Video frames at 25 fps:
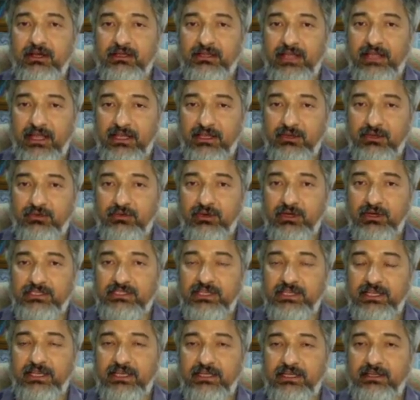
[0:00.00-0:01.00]
Thank you once
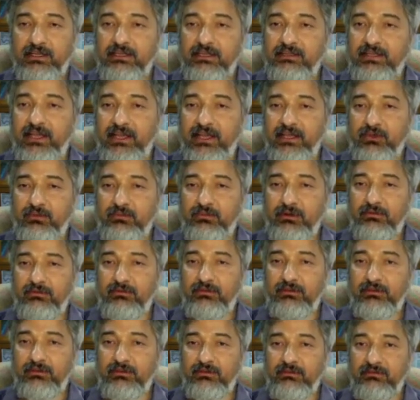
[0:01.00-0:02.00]
again. And thank you,
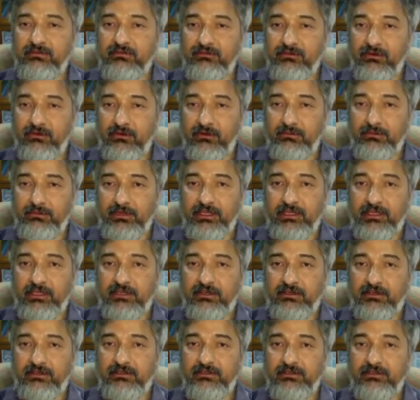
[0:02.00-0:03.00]
Pawan, for being
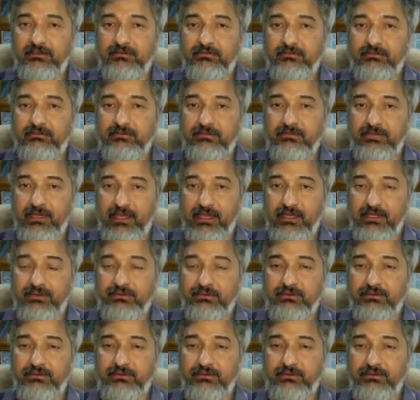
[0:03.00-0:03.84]
here. Thank you.